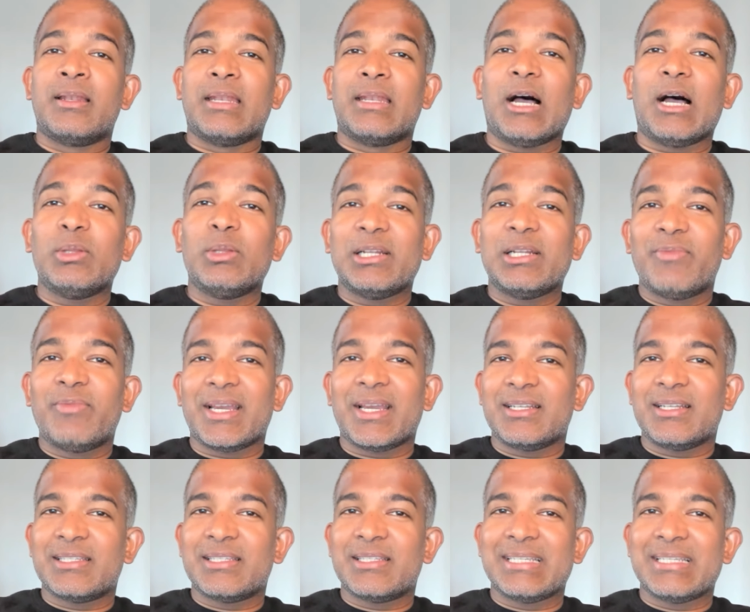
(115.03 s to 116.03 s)
Now that we
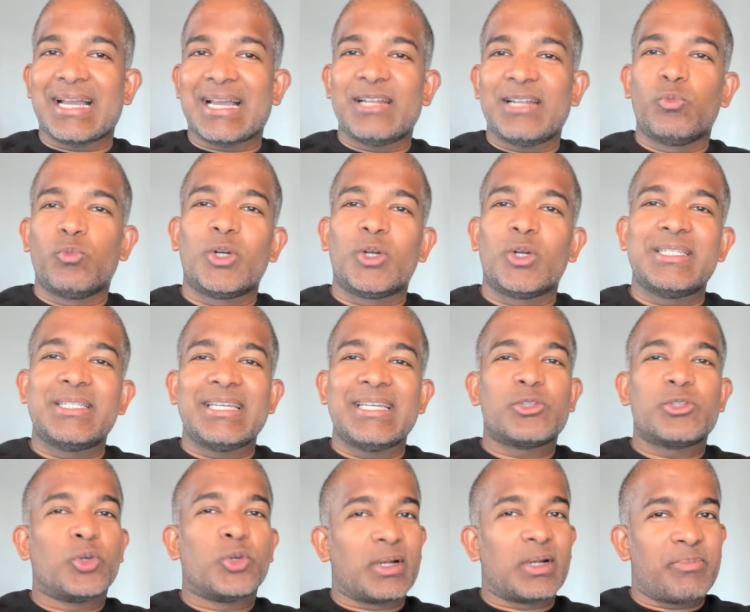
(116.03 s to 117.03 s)
understand what
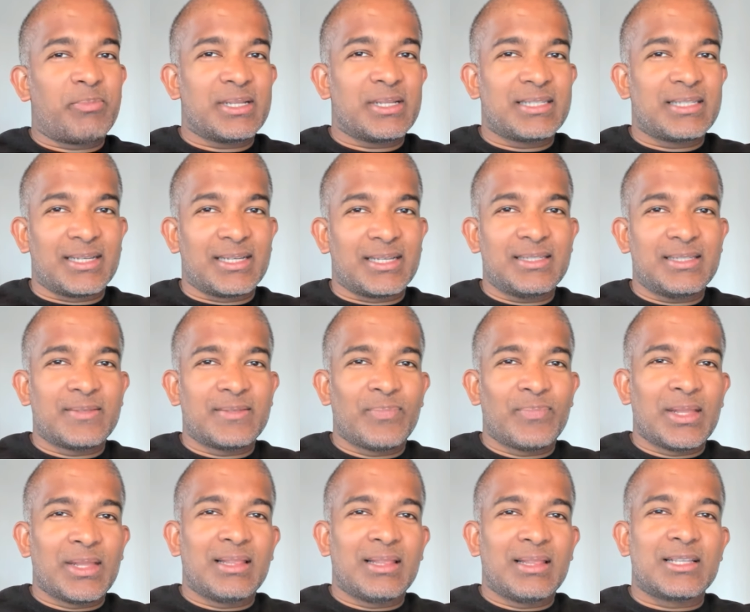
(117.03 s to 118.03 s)
DSO represents,
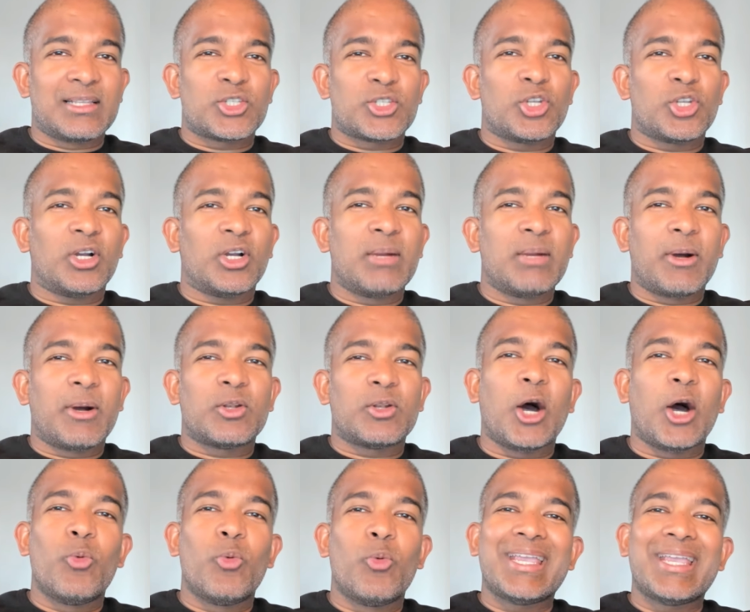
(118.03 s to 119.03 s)
let's talk about
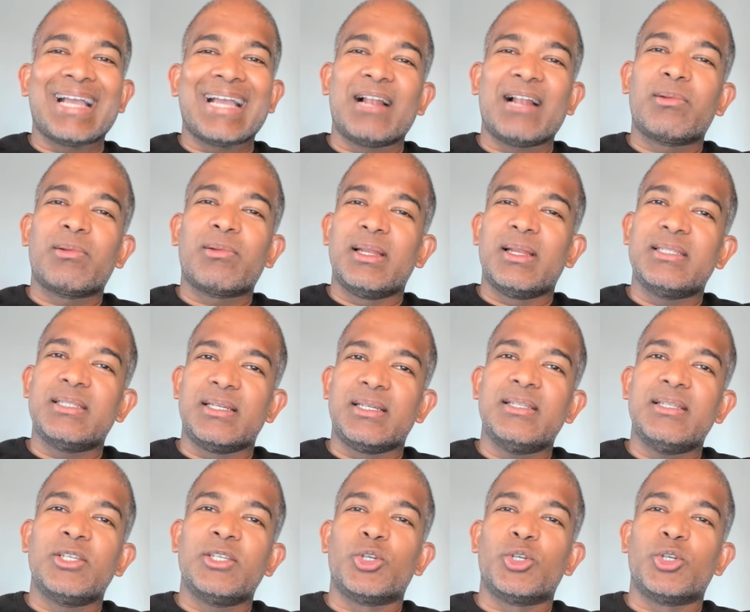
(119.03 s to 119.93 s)
how we calculate it